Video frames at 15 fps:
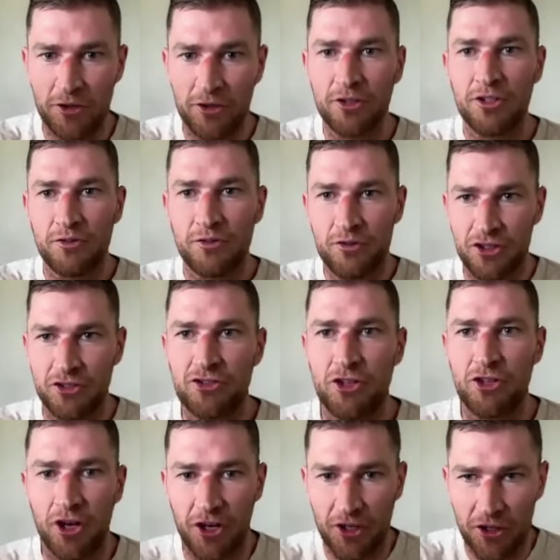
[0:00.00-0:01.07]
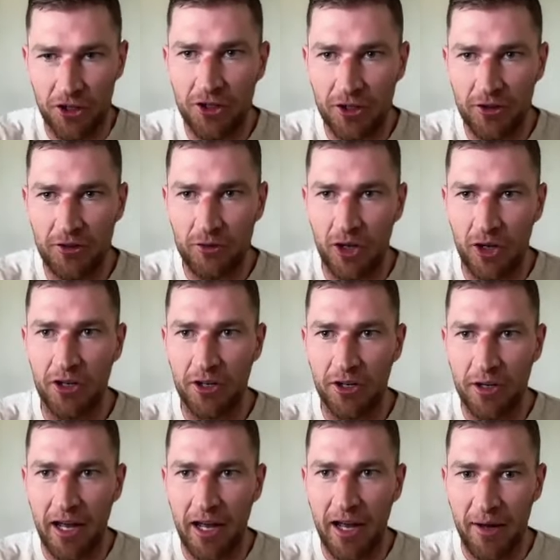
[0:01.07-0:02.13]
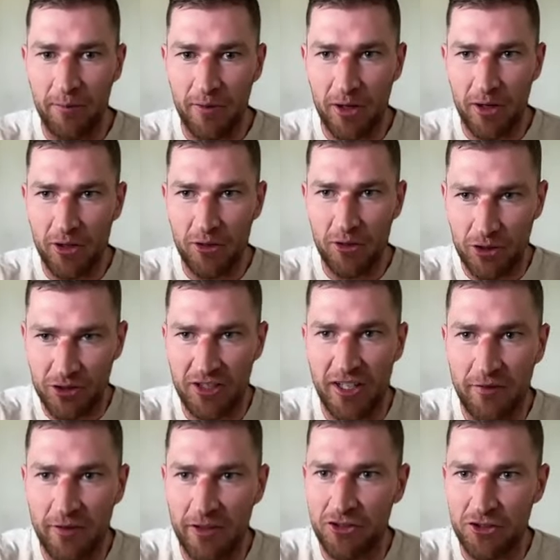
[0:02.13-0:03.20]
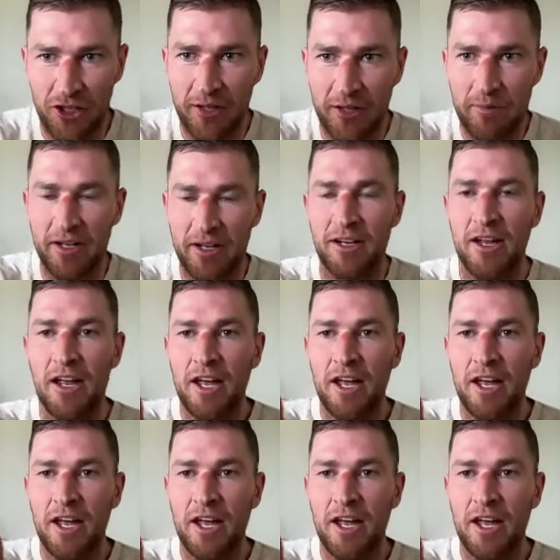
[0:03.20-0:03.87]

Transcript: You've just got to, you've got to um, receive this treatment